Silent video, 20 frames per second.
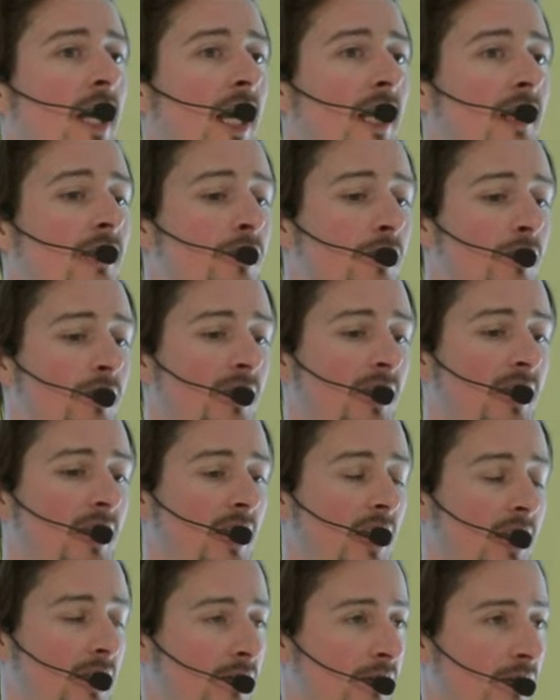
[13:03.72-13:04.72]
into
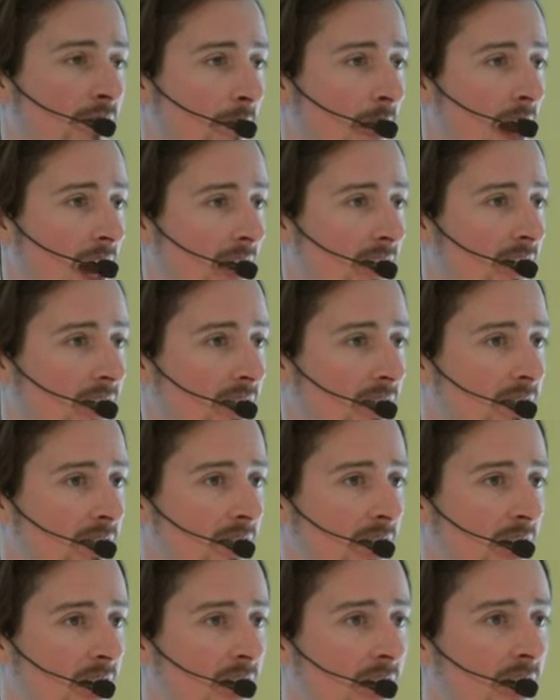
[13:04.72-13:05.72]
the into the market,
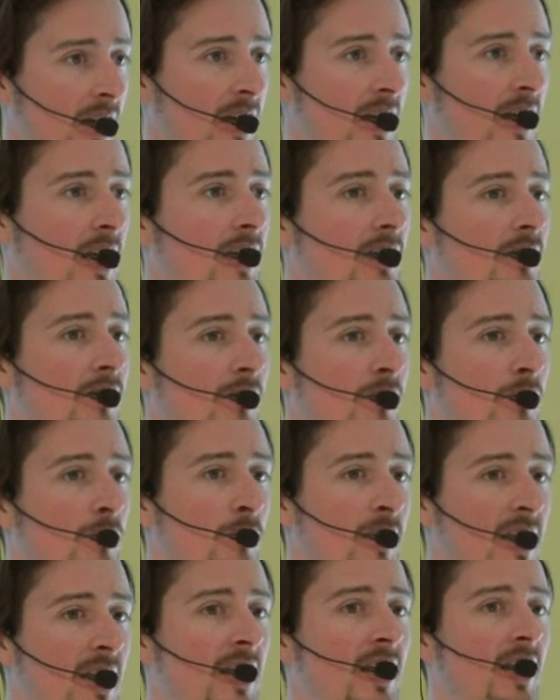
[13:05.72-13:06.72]
yeah, into the
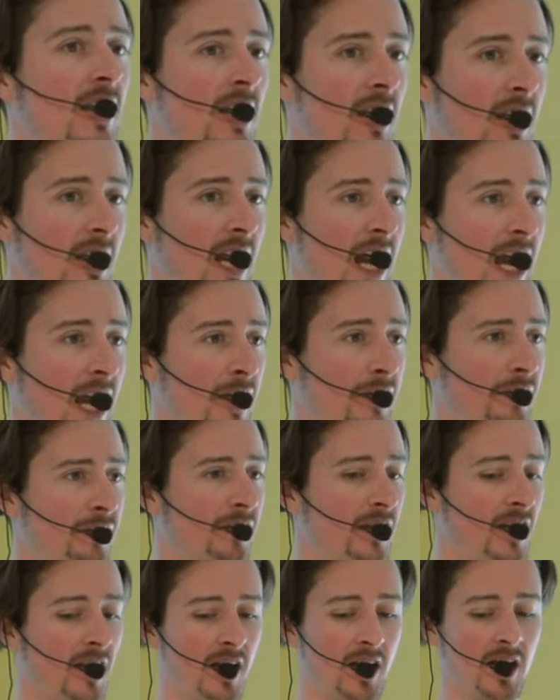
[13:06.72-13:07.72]
real
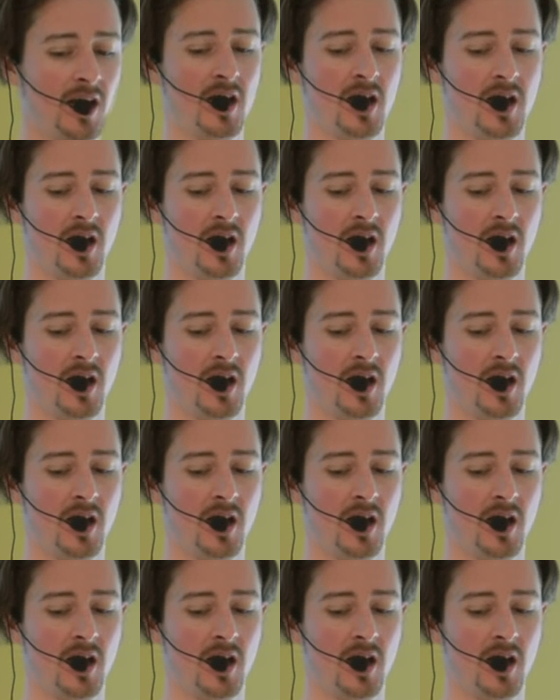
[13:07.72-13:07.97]
life, yeah.